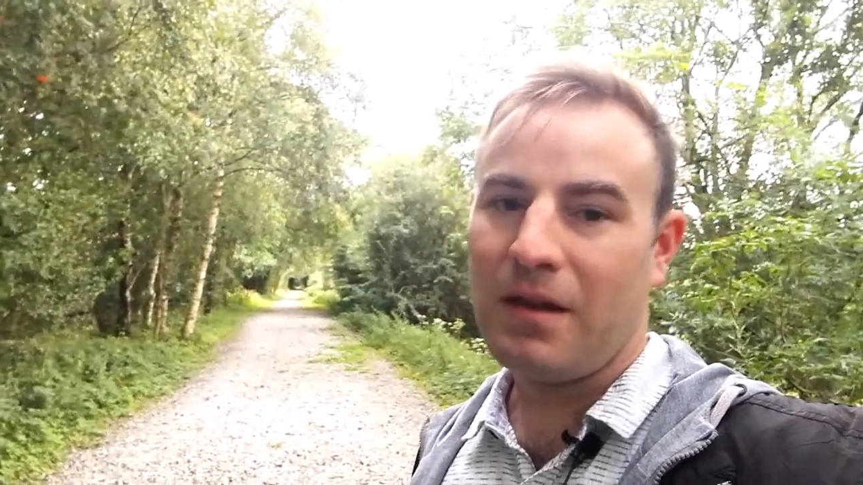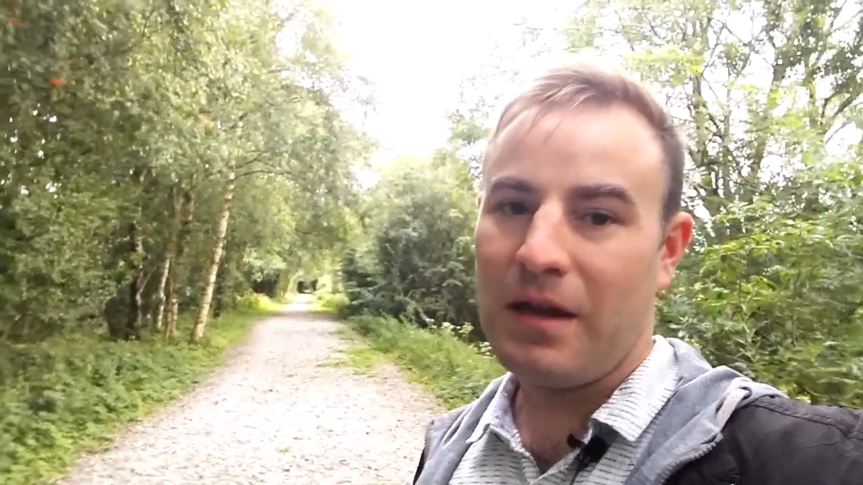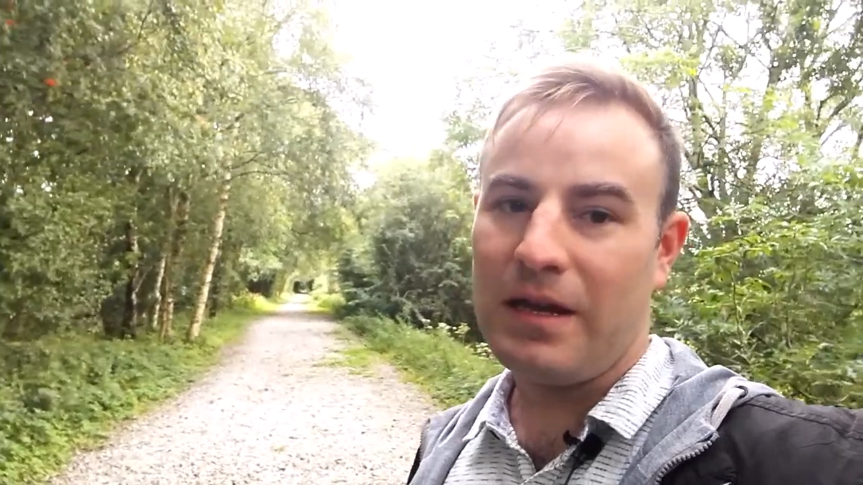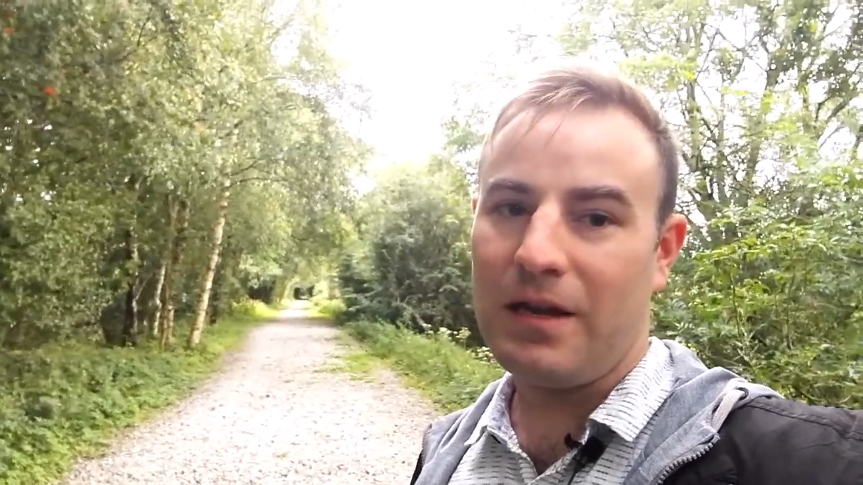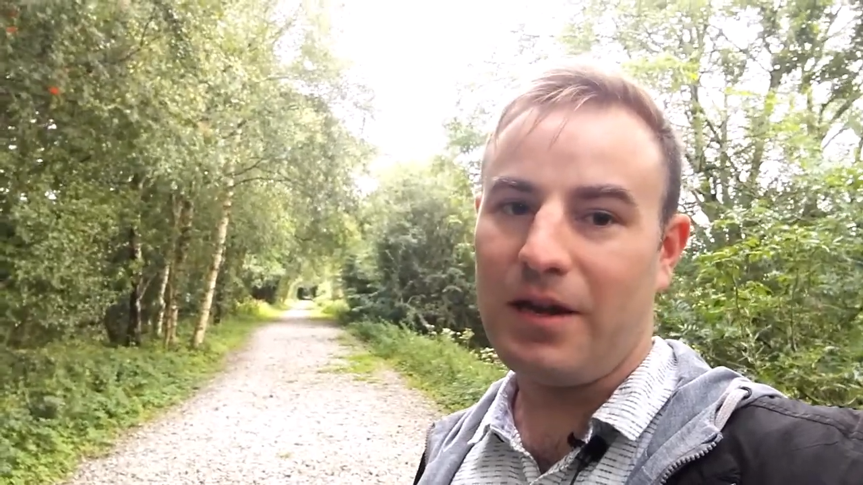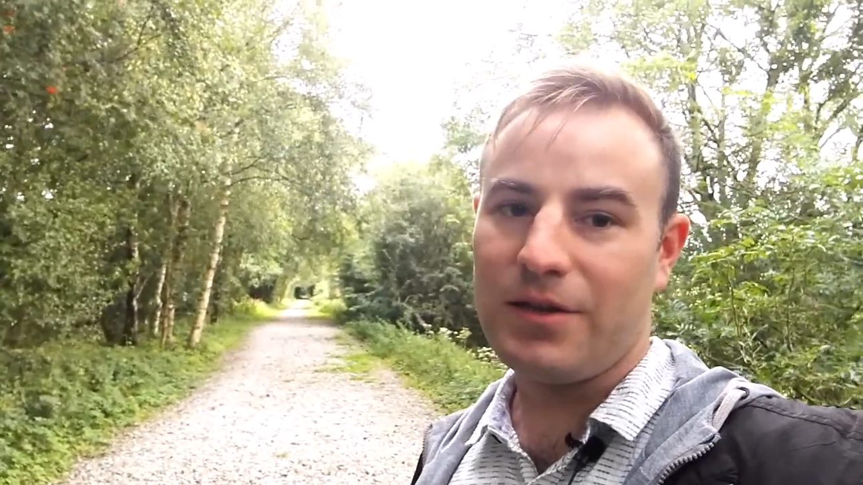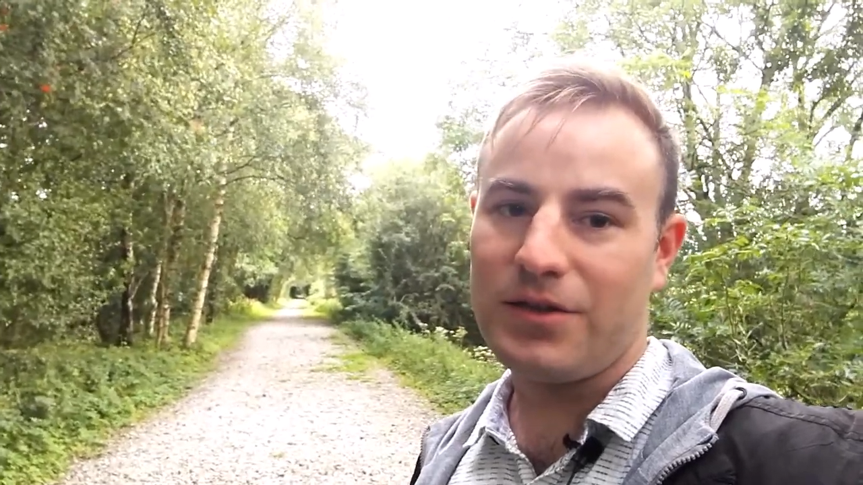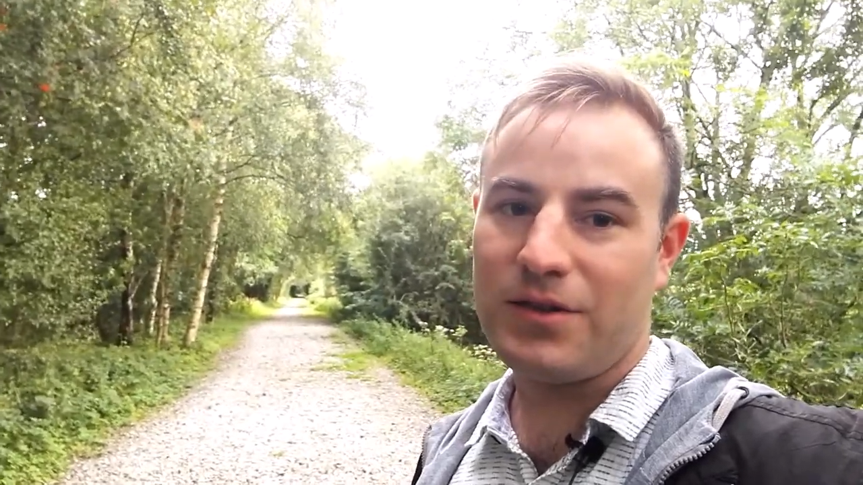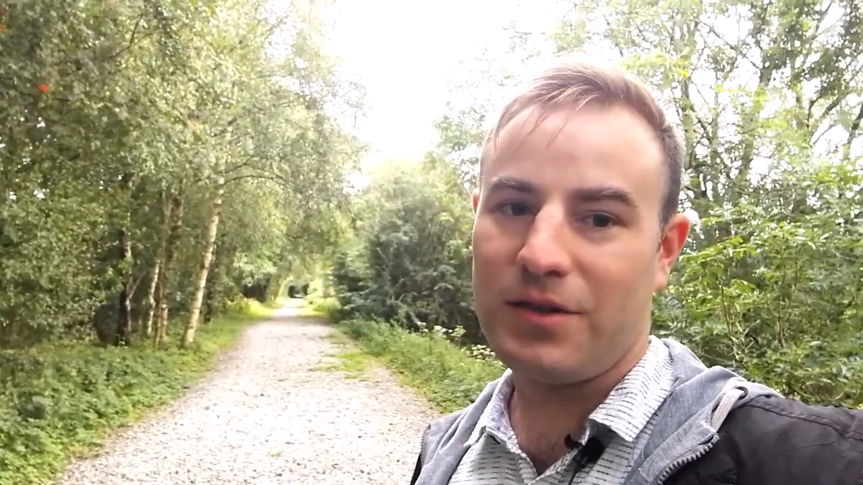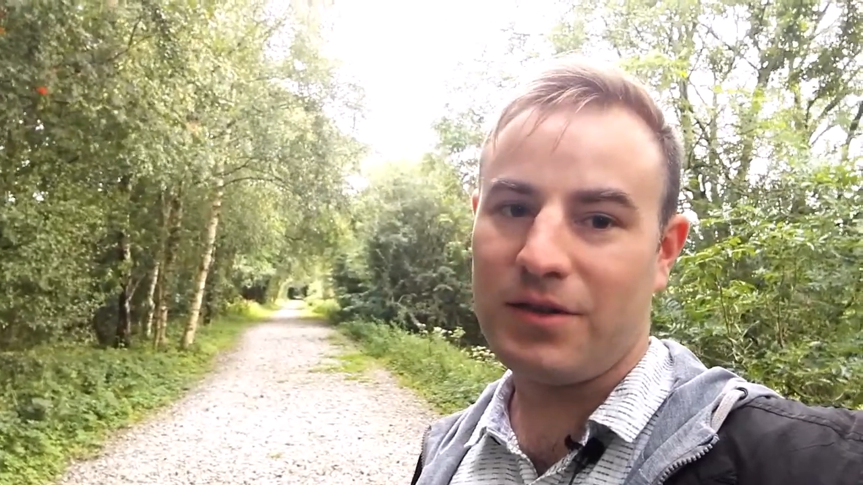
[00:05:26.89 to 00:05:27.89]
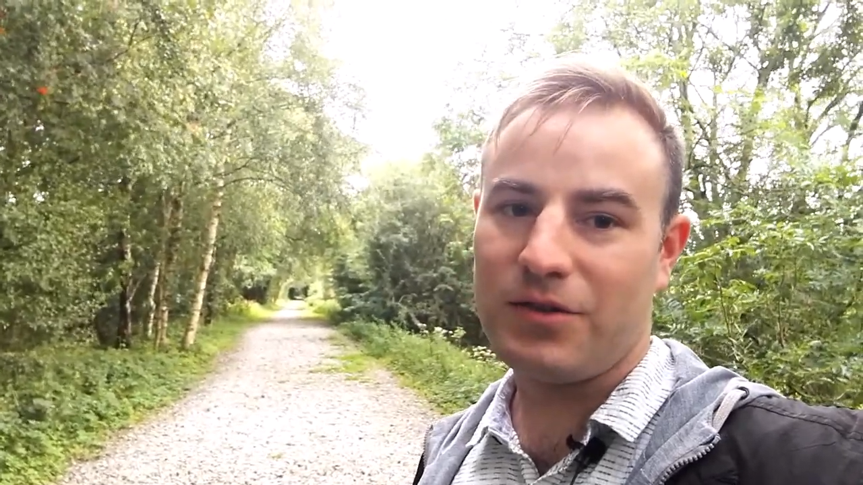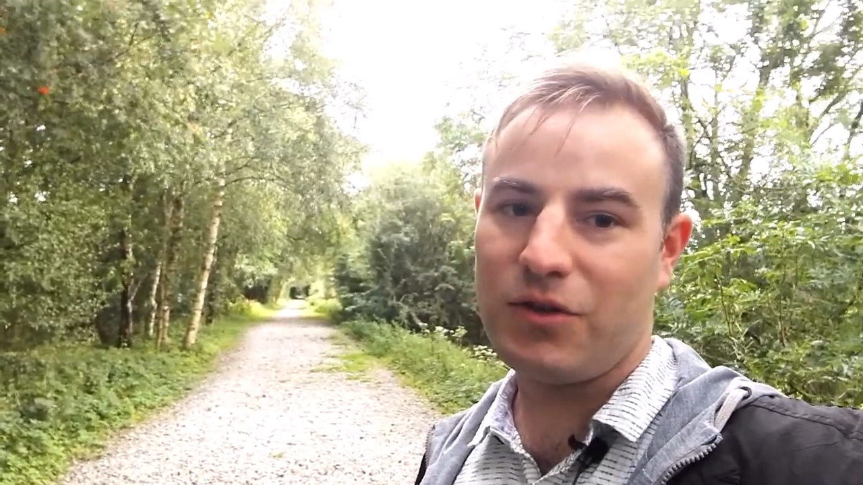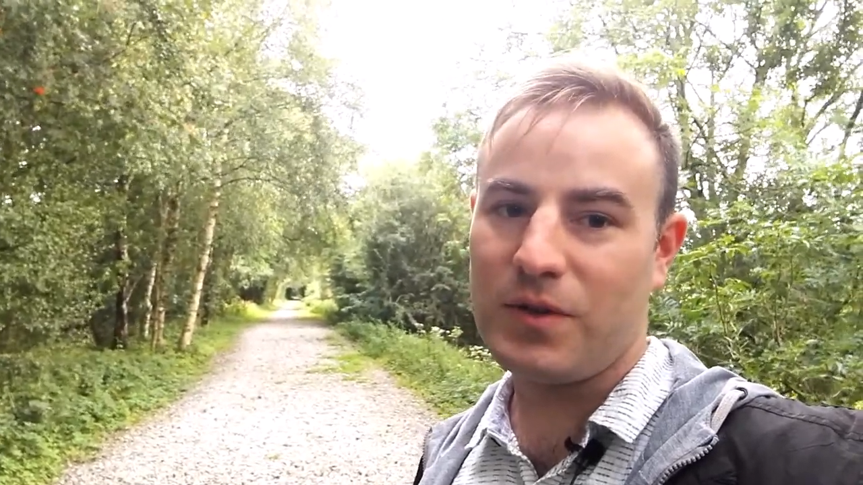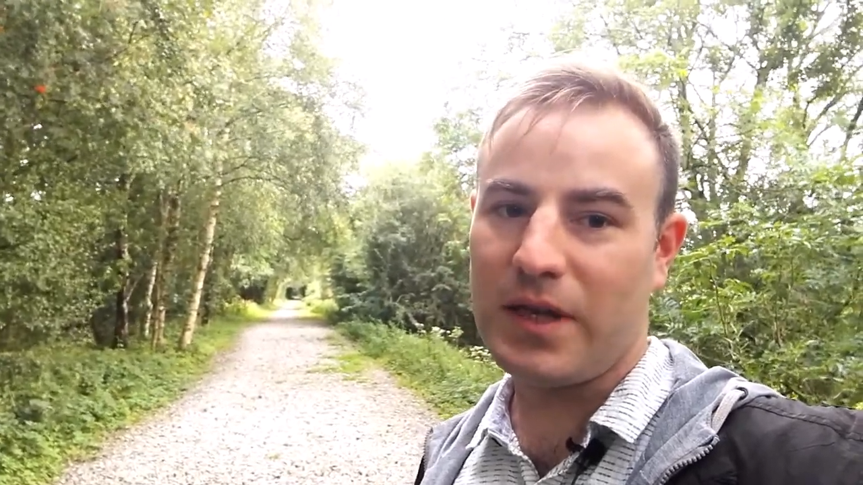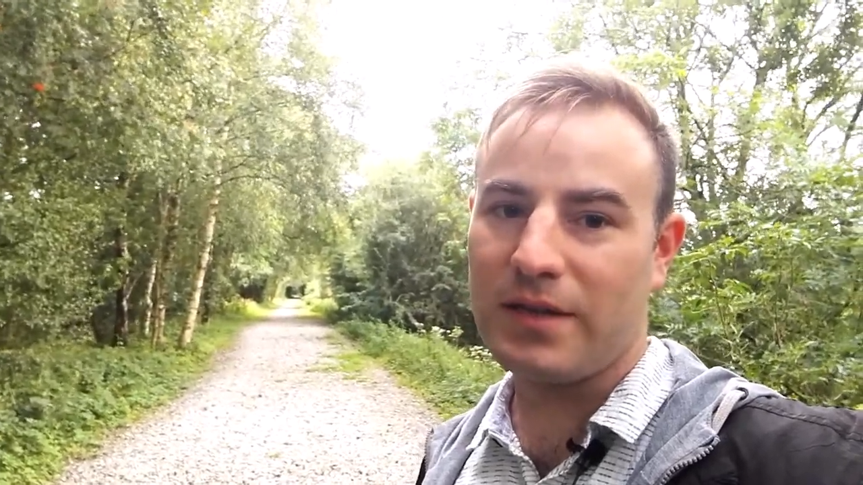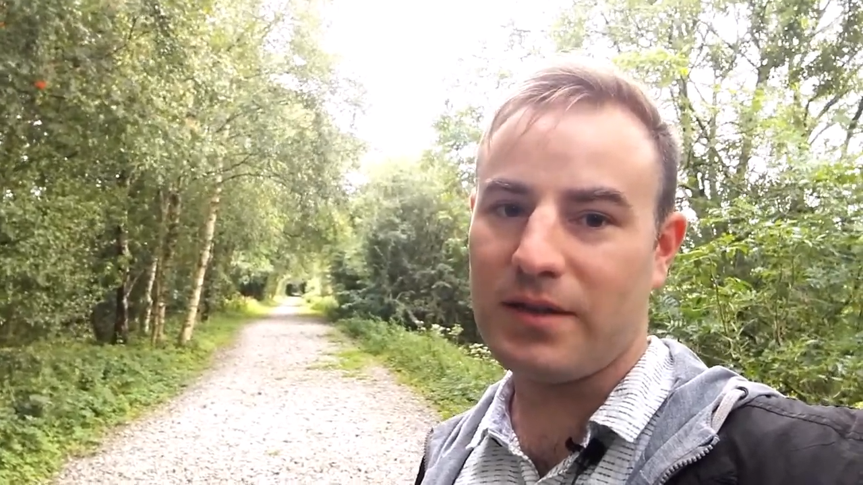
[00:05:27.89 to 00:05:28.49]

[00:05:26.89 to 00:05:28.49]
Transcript: in the last 2 seconds,